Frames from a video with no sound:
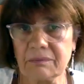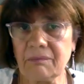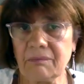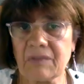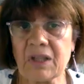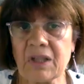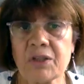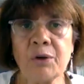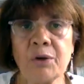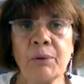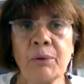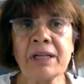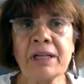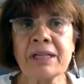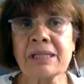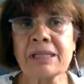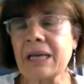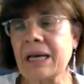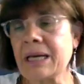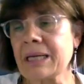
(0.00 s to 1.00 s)
So when it
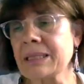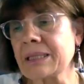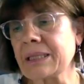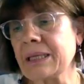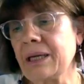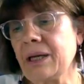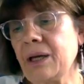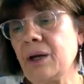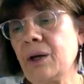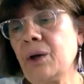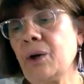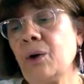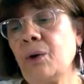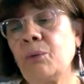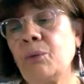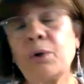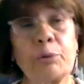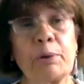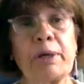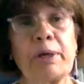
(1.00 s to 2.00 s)
says
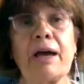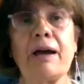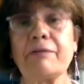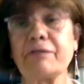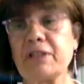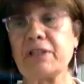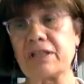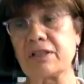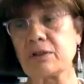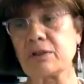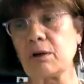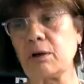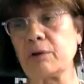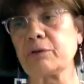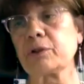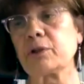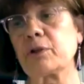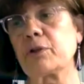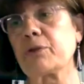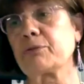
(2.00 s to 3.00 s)
what we have
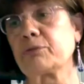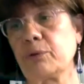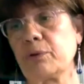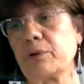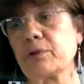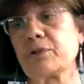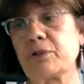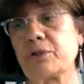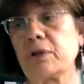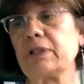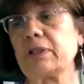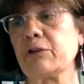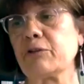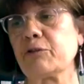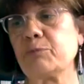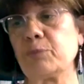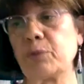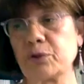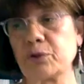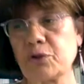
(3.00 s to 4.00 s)
discovered through the study
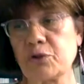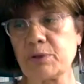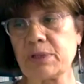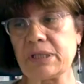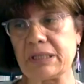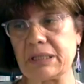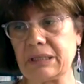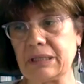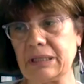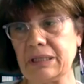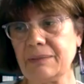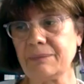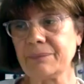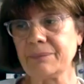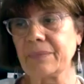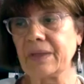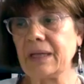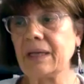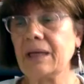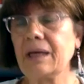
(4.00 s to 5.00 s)
of motricity,
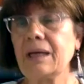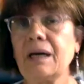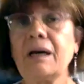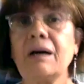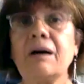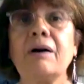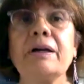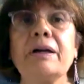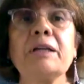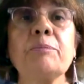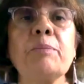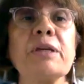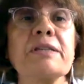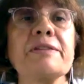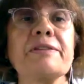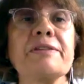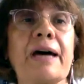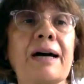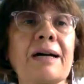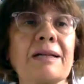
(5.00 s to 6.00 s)
it means
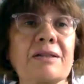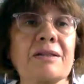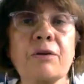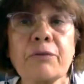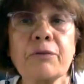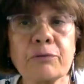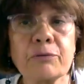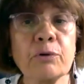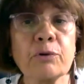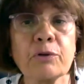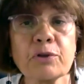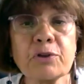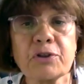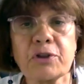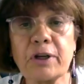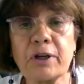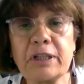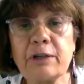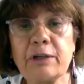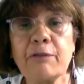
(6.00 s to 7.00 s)
that through the
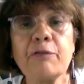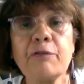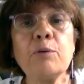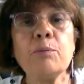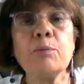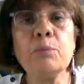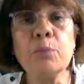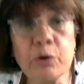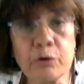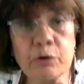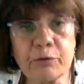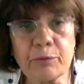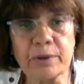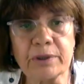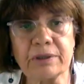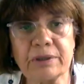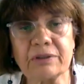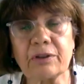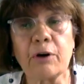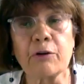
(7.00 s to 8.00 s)
study of the
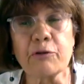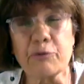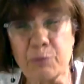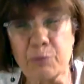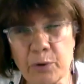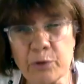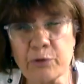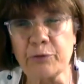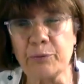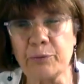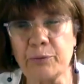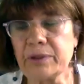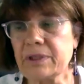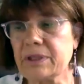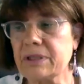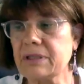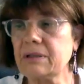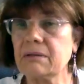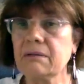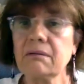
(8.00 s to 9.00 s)
movement
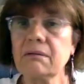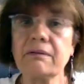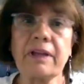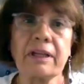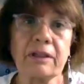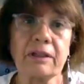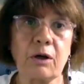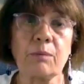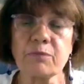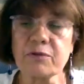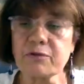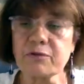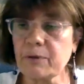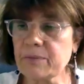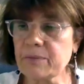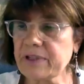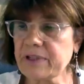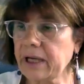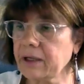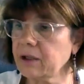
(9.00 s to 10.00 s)
that comes from
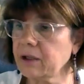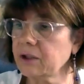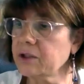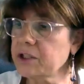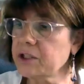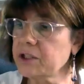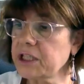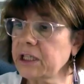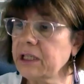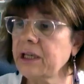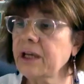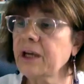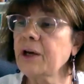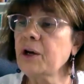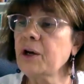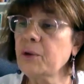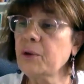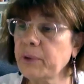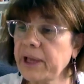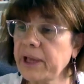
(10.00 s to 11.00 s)
psychology,
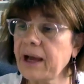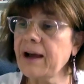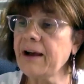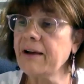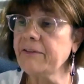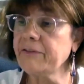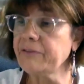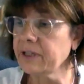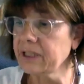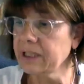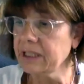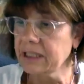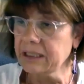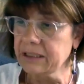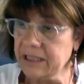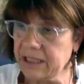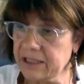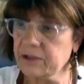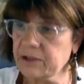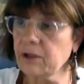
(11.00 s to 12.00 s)
we have
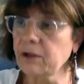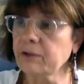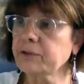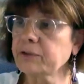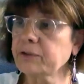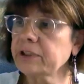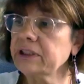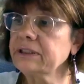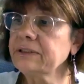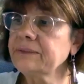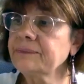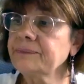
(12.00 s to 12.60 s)
discovered